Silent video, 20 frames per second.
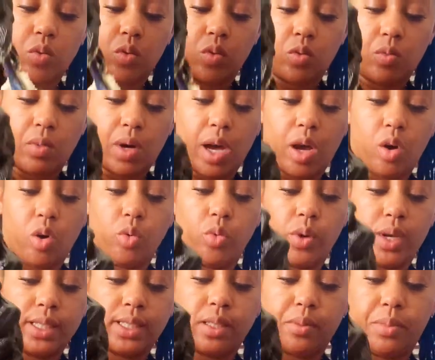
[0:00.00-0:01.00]
my own
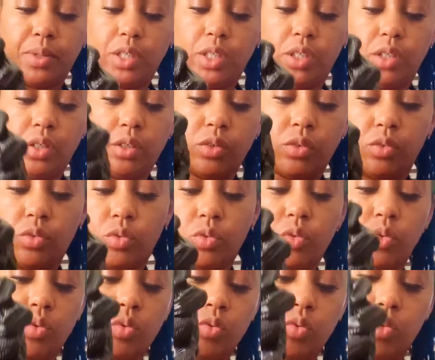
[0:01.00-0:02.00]
recipe
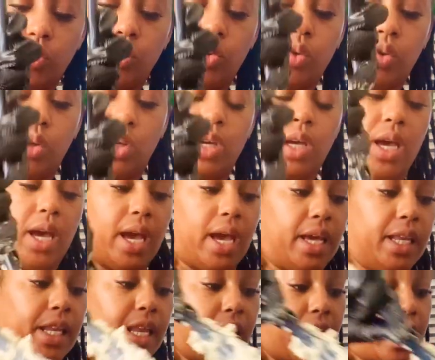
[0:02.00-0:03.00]
and
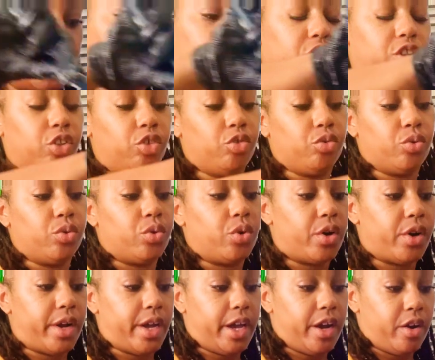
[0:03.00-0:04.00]
it actually grew her
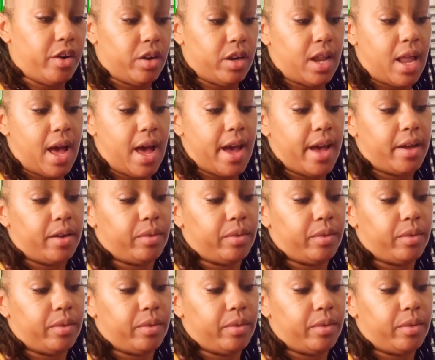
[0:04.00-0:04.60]
hair a lot